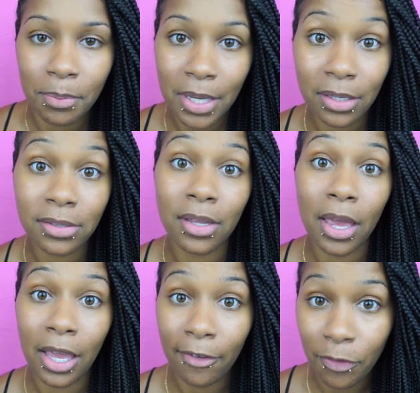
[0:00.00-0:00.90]
Because
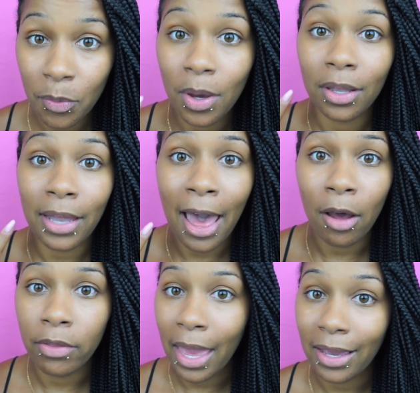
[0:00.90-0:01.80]
if you
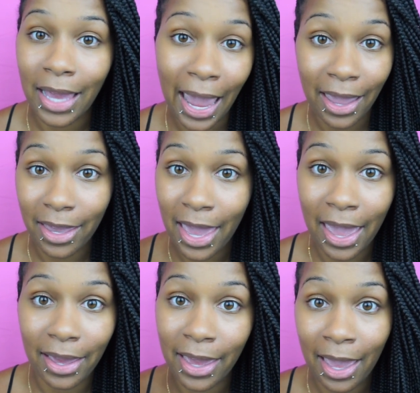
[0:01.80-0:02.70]
allow that
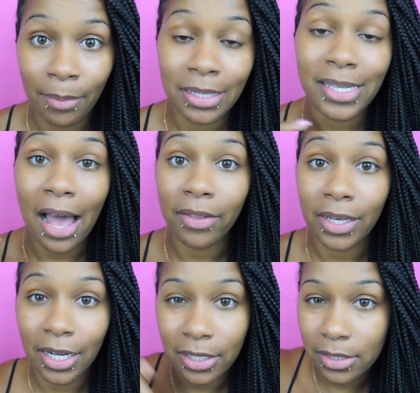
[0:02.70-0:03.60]
can't
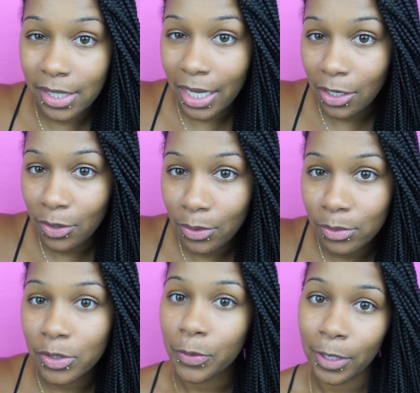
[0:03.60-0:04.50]
mentality to
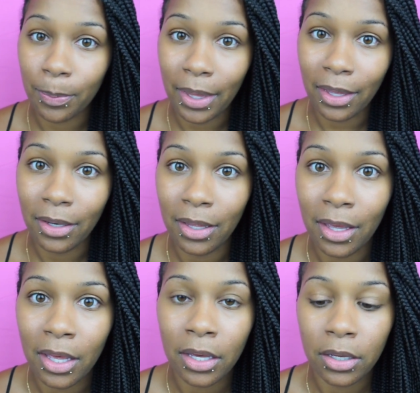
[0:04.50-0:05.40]
continue to creep in,
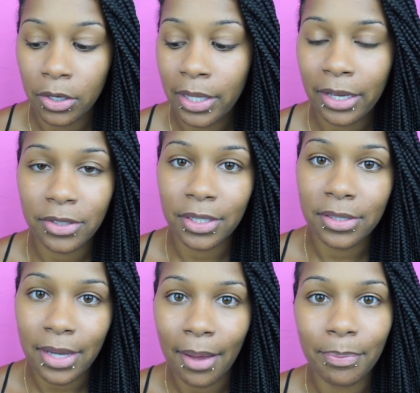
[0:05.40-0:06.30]
your legs are gonna
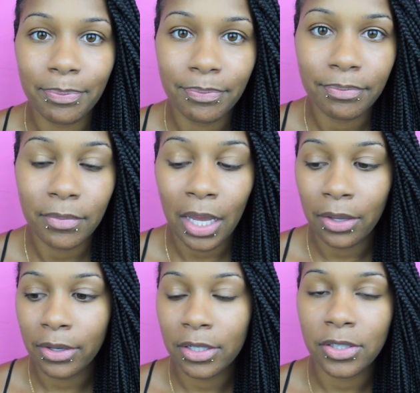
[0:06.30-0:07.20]
stop. And
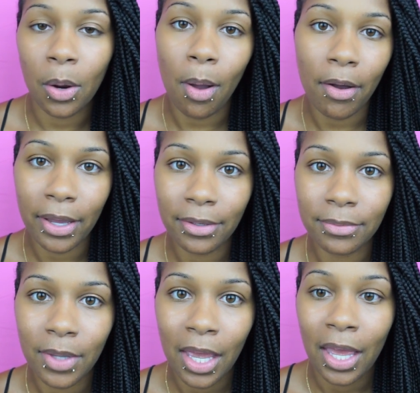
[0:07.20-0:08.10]
you're gonna start
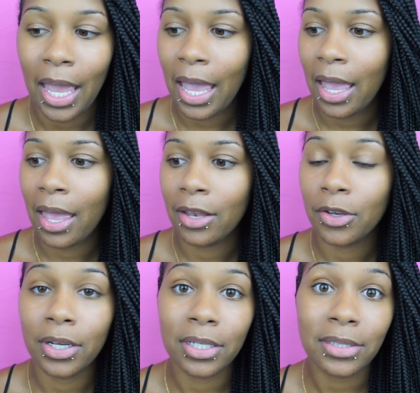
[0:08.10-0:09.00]
walking. And
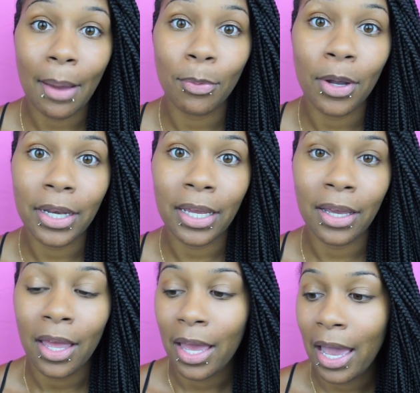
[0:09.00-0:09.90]
you're gonna stop
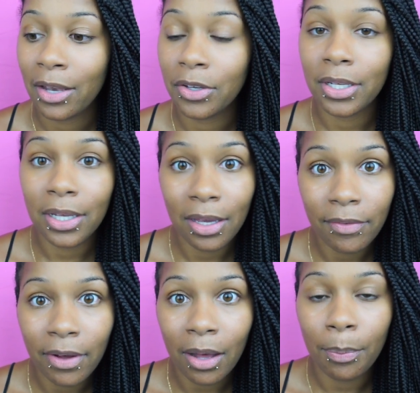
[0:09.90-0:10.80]
running. And you're gonna
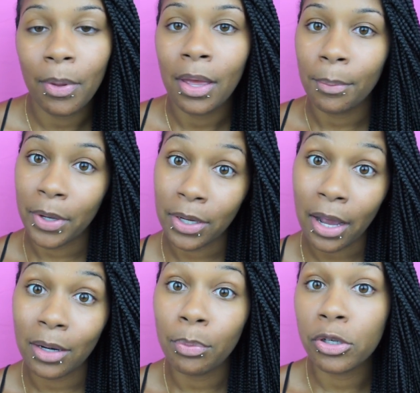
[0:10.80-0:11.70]
give up. But you're
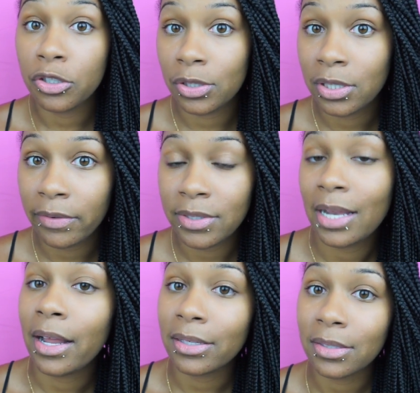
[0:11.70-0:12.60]
not gonna push yourself to
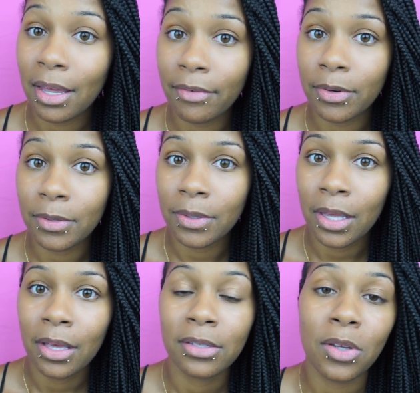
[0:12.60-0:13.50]
that next level.
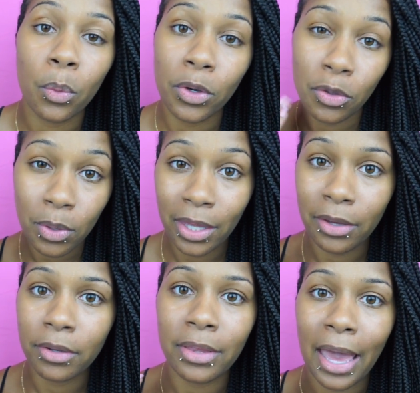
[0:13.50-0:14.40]
So when you
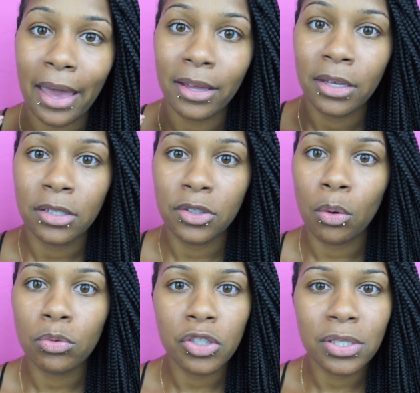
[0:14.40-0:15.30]
hear that,
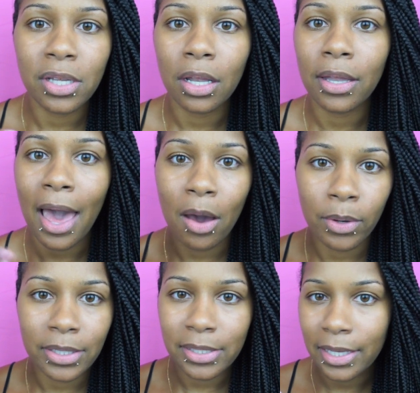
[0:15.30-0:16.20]
don't just
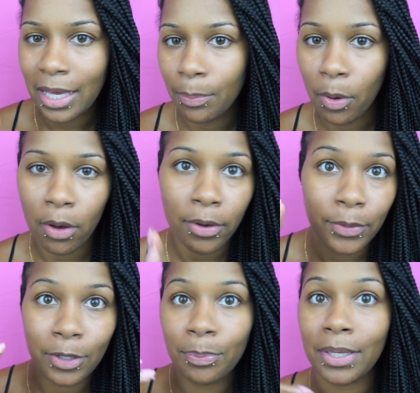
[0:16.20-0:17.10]
allow it to keep on
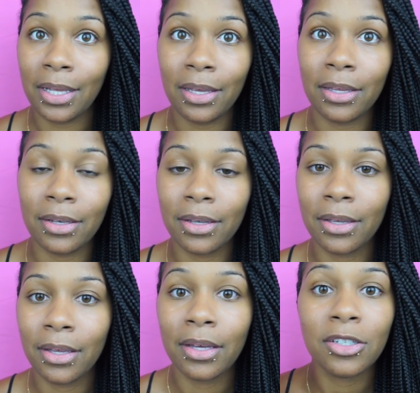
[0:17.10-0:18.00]
creeping in.
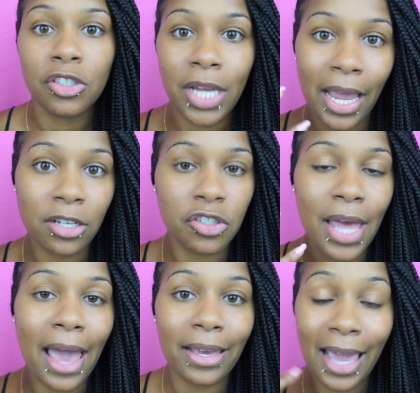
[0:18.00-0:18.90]
Change
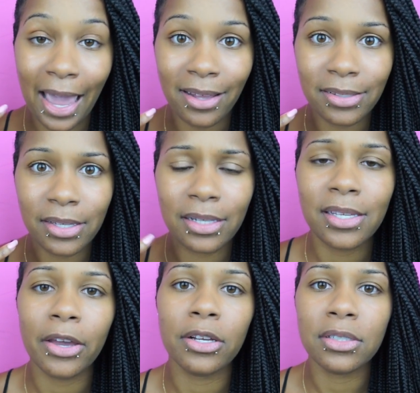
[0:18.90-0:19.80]
that can't and
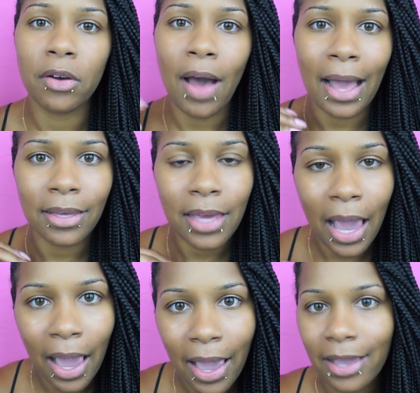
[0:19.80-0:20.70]
tell yourself, I
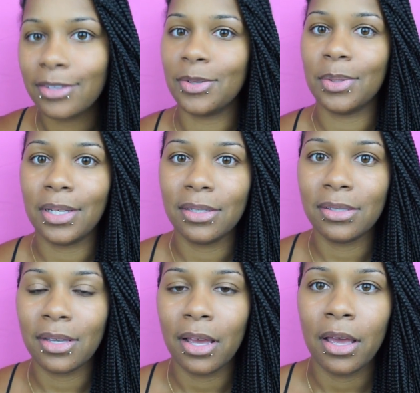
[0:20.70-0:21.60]
can do
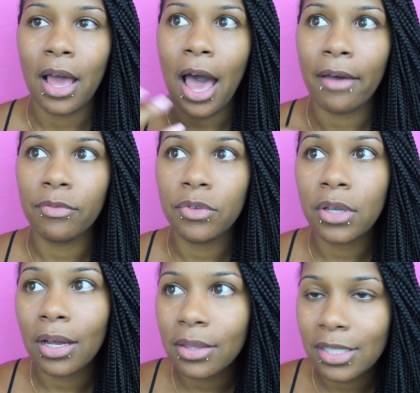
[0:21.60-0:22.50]
this. I've
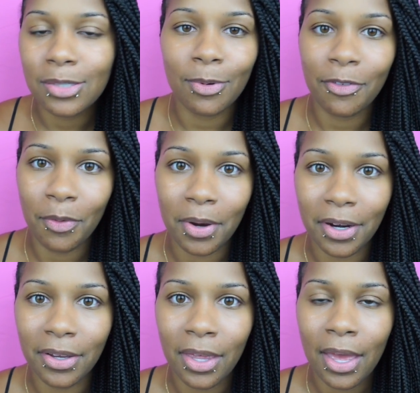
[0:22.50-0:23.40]
done this
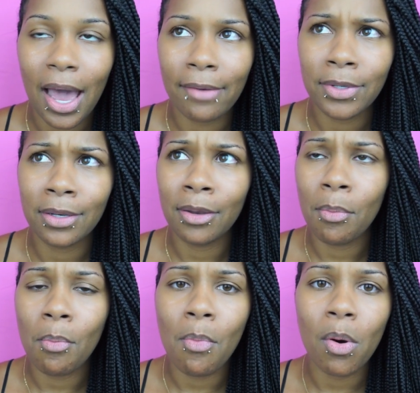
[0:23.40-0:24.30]
before. I've
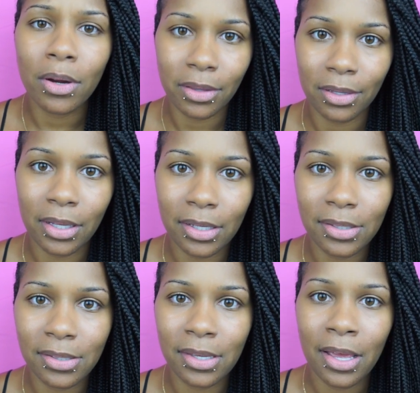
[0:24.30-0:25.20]
done more than
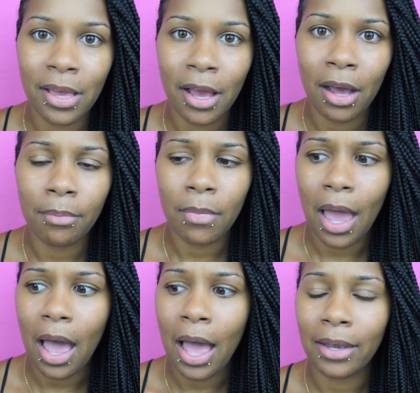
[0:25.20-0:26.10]
this.
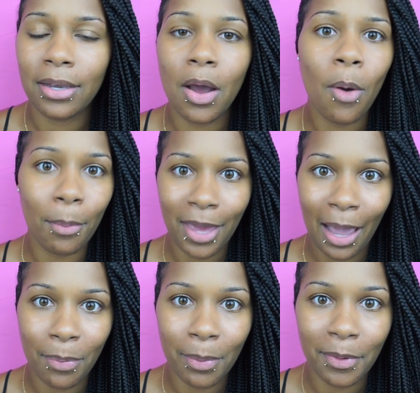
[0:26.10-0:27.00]
I know I'm
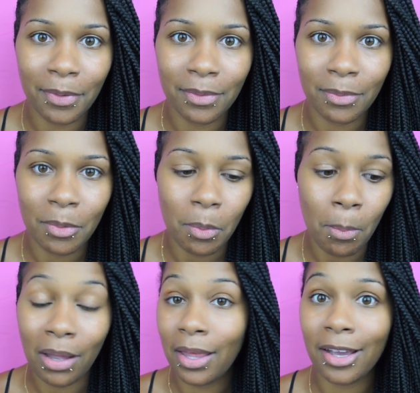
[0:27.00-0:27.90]
capable.
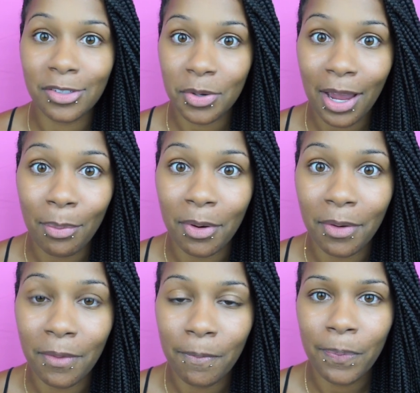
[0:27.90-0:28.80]
My legs are able.